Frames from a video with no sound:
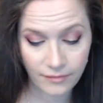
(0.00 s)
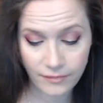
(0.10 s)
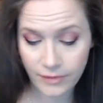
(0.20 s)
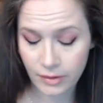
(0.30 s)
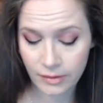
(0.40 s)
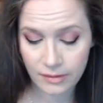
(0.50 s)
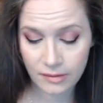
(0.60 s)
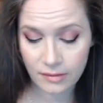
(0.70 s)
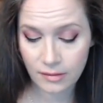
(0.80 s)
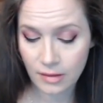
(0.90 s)

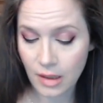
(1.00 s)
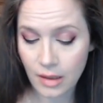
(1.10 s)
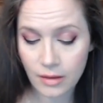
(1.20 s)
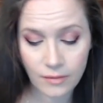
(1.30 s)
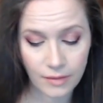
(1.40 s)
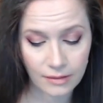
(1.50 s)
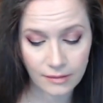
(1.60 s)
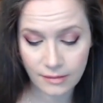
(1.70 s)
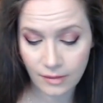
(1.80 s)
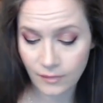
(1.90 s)
first,
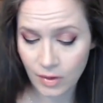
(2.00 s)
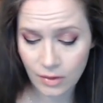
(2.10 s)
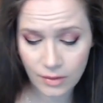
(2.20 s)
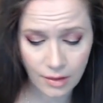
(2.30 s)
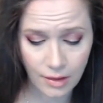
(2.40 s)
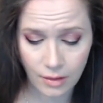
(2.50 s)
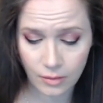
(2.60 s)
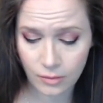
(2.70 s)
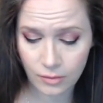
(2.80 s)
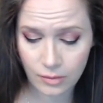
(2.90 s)
hundreds of years ago,